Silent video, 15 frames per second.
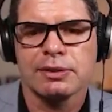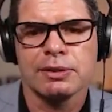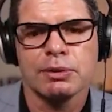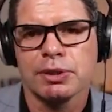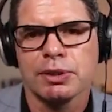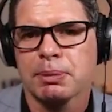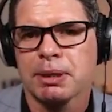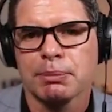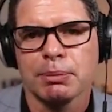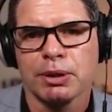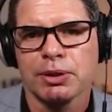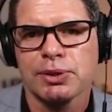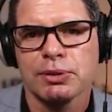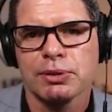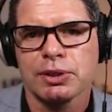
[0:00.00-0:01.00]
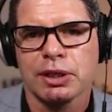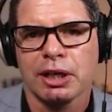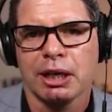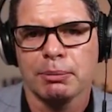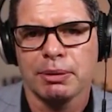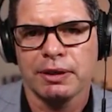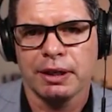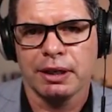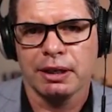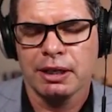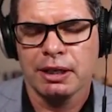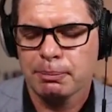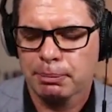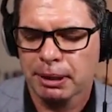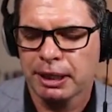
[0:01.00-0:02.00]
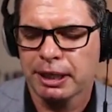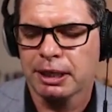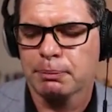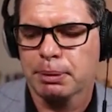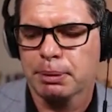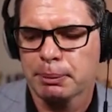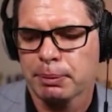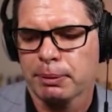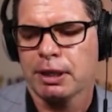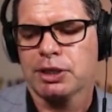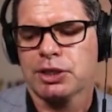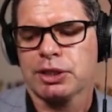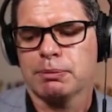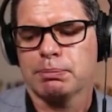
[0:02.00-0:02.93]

you are spending most of your time in that planning, preparation,